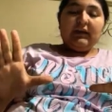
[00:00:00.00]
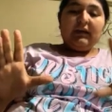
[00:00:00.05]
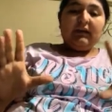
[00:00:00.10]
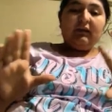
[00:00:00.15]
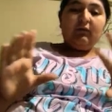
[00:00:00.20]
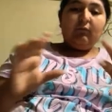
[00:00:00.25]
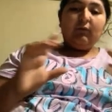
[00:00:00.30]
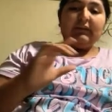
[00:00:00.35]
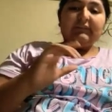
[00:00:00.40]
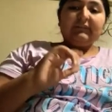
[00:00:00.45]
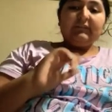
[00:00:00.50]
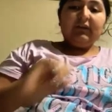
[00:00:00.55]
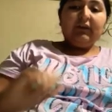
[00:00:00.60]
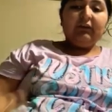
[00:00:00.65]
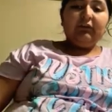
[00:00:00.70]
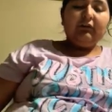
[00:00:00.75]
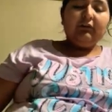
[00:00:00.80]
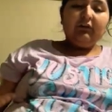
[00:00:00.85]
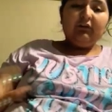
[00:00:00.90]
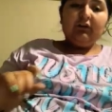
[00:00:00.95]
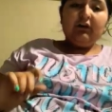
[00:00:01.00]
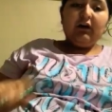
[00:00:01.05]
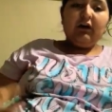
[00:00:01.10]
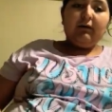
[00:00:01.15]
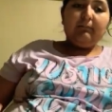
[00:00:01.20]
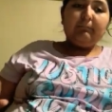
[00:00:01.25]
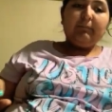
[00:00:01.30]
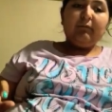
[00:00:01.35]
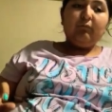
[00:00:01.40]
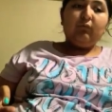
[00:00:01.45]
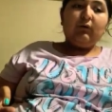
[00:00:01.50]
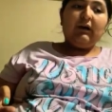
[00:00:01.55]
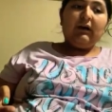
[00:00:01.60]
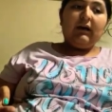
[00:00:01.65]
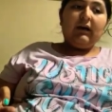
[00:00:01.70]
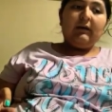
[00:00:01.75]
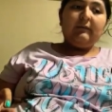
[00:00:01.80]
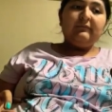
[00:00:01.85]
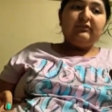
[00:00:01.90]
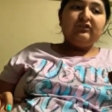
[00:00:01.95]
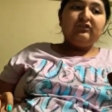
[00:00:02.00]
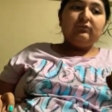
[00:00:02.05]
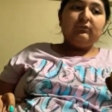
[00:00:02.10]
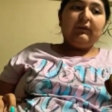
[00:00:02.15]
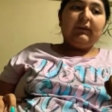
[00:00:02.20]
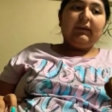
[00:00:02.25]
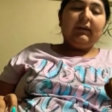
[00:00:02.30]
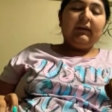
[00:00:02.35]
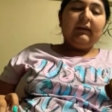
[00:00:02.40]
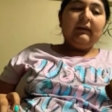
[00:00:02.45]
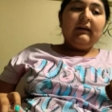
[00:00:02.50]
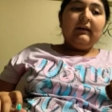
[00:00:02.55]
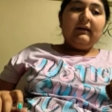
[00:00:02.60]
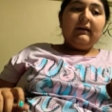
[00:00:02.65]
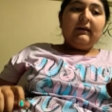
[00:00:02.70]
And right there you could copy what I'm doing